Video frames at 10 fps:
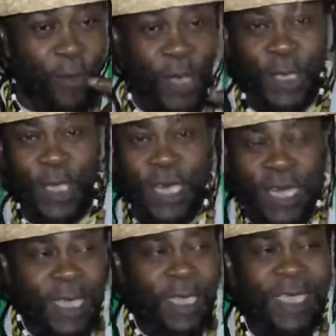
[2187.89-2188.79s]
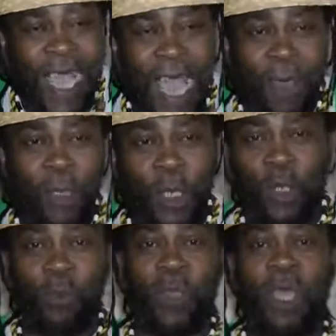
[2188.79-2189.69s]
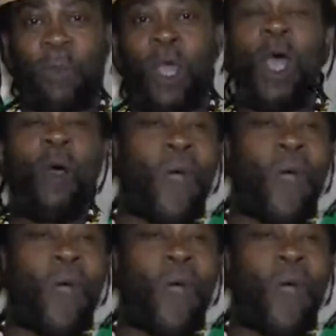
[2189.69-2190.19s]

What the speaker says: preaching these garbage to people.